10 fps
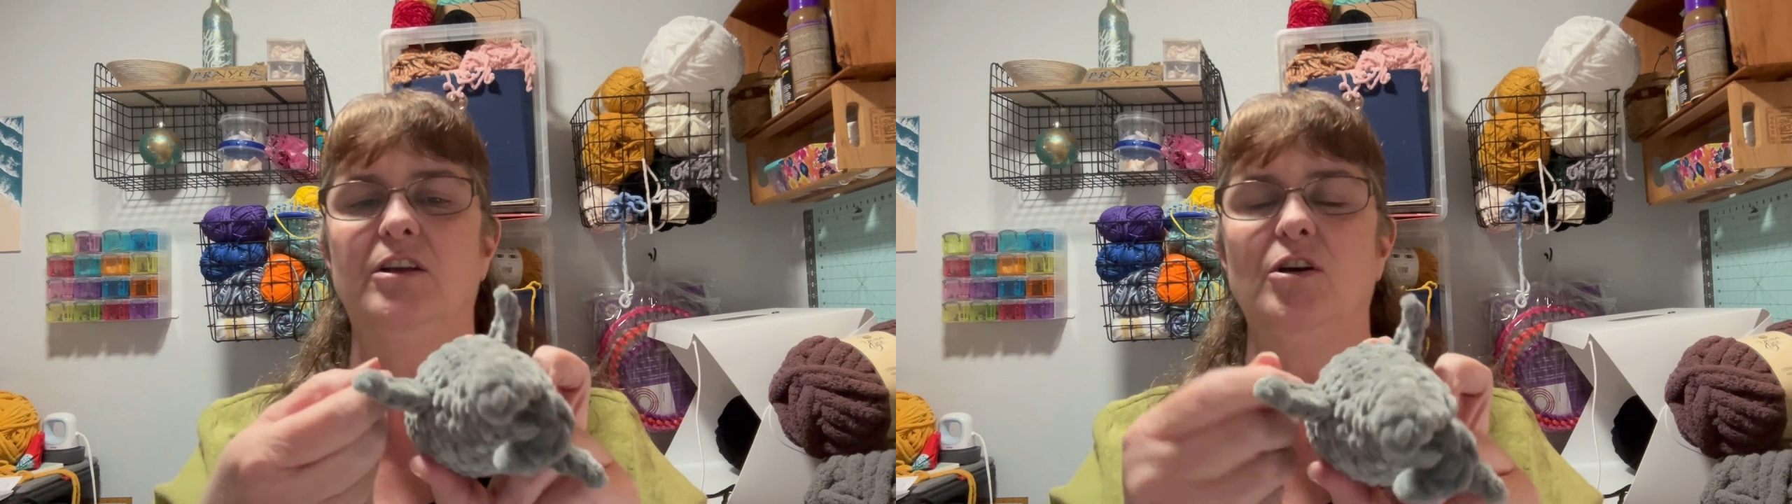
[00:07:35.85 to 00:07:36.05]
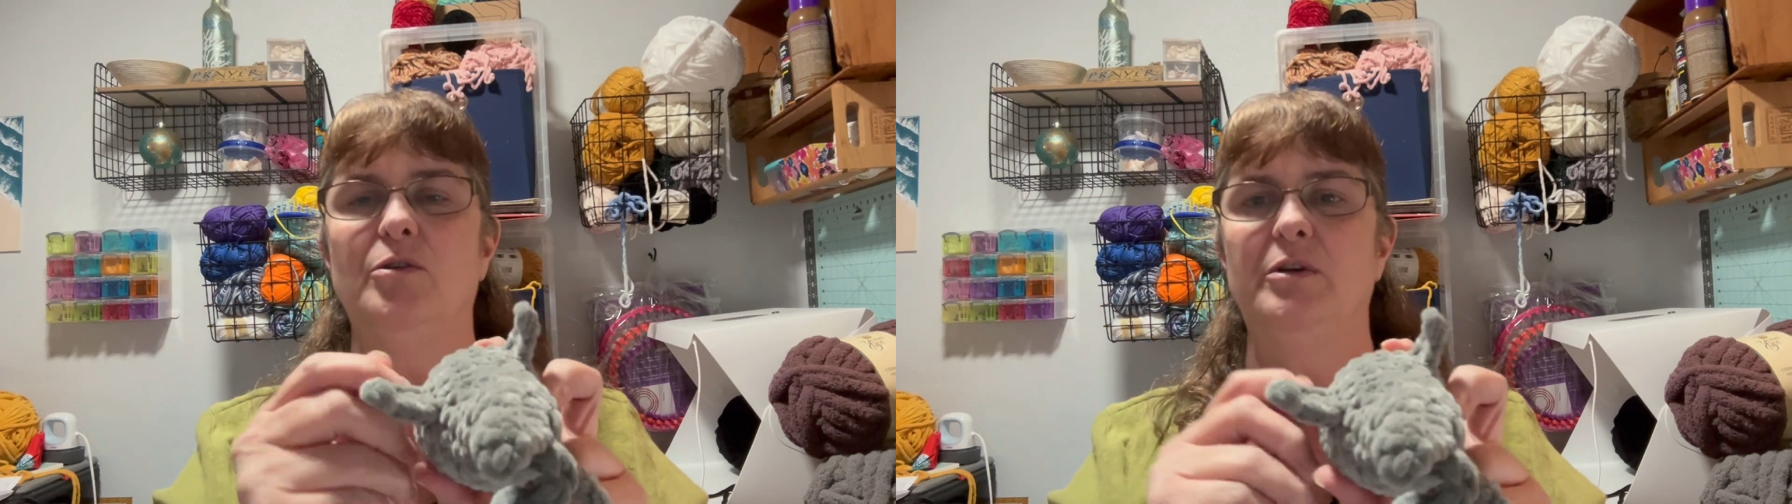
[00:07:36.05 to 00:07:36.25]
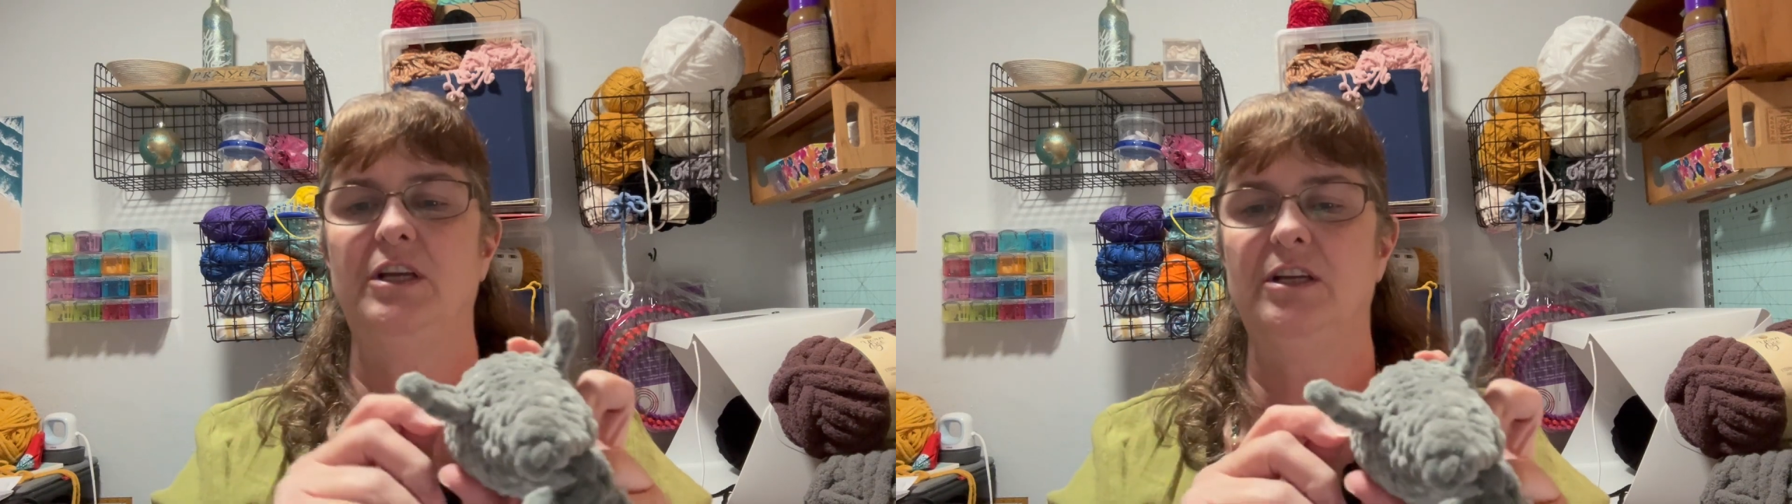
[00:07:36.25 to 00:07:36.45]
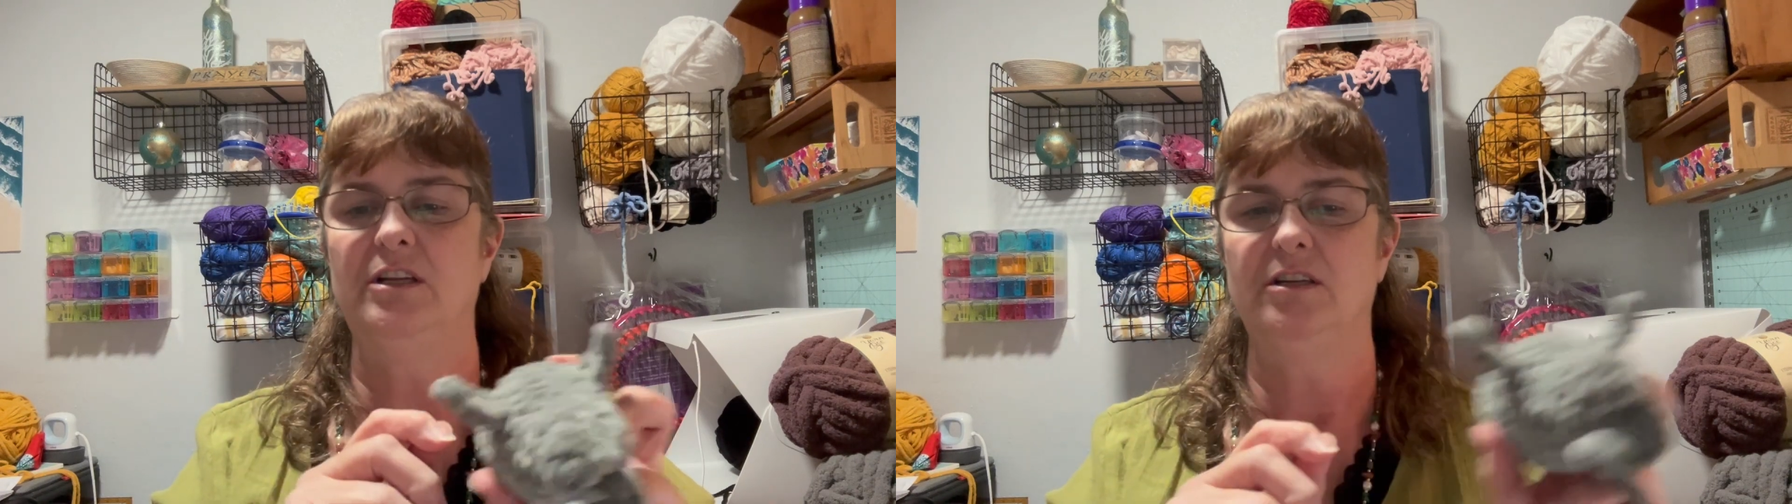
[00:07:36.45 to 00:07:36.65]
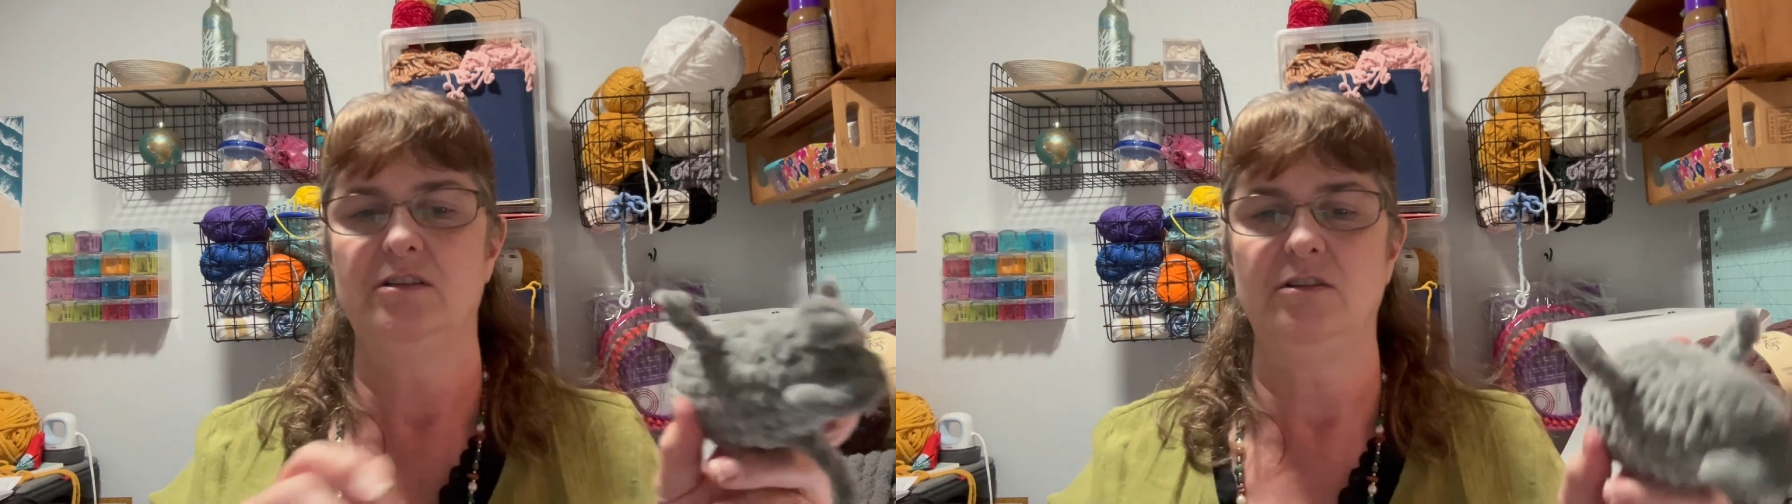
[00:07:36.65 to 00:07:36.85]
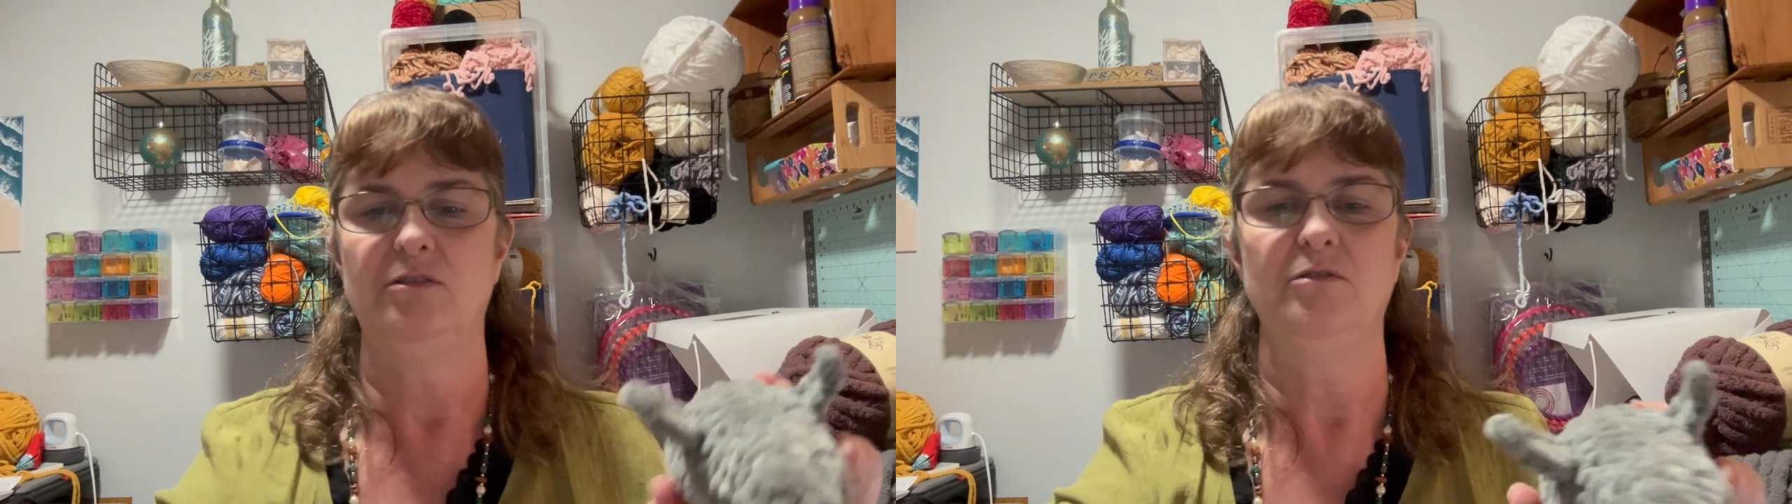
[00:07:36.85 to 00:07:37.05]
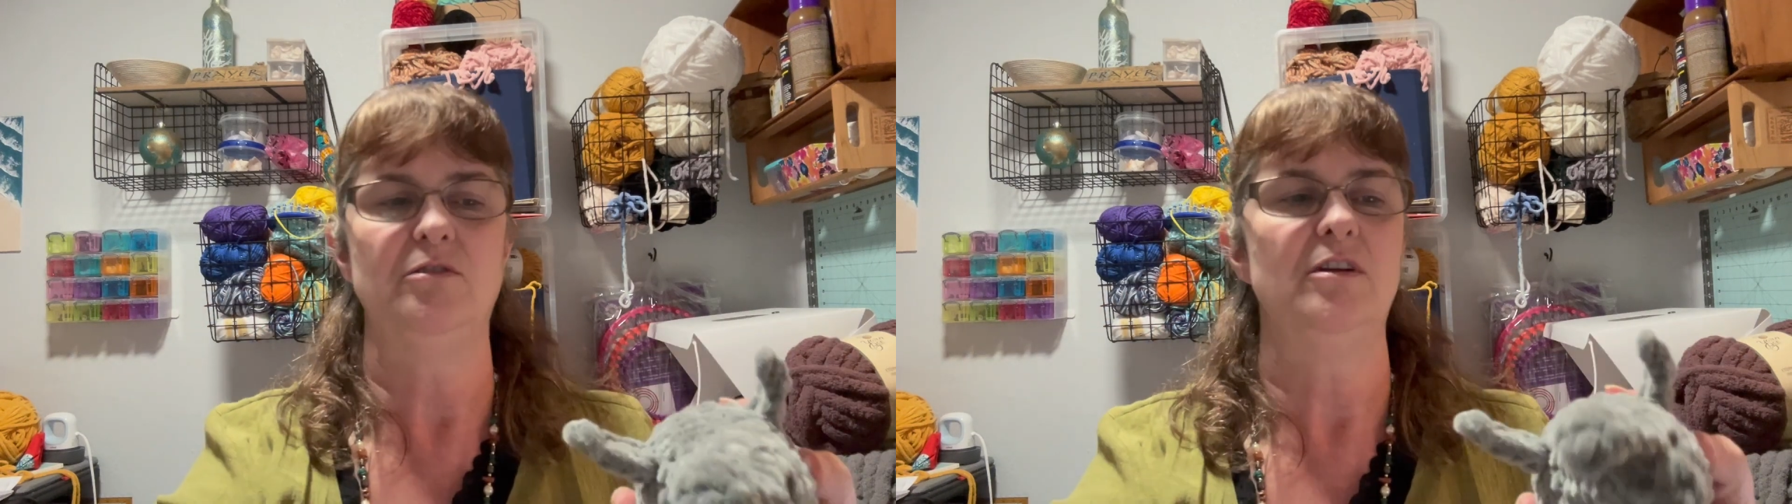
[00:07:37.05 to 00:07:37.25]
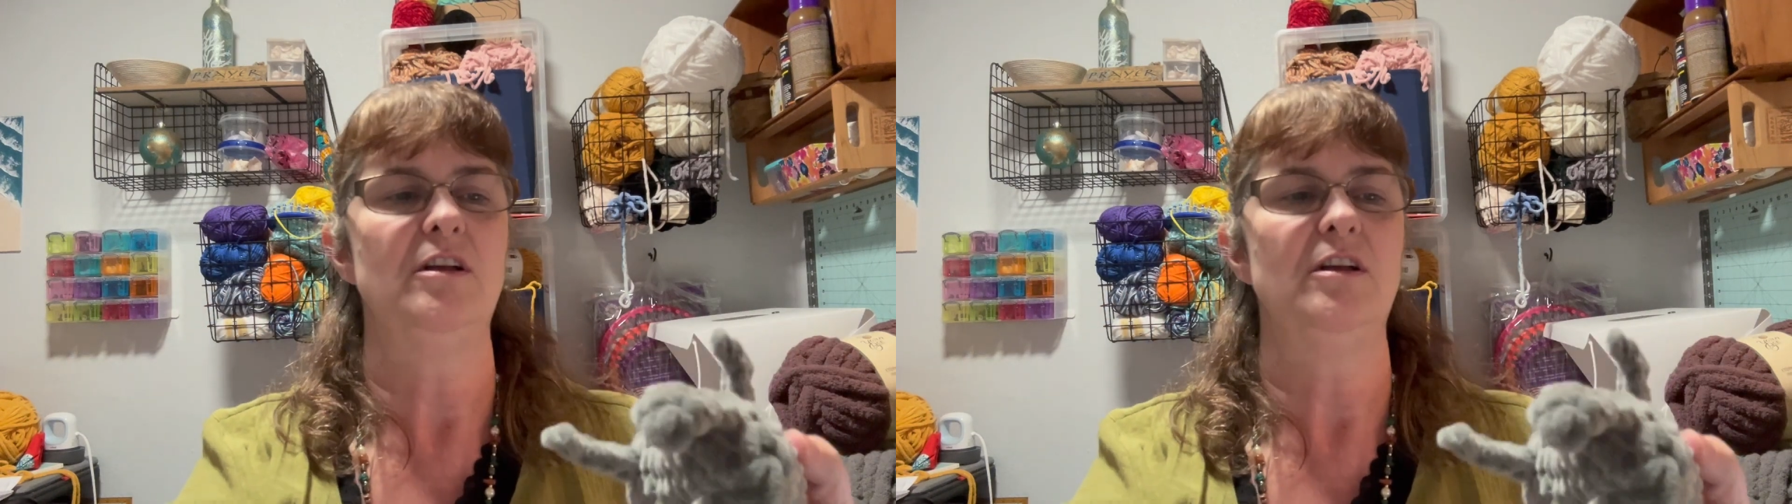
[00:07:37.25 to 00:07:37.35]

go into,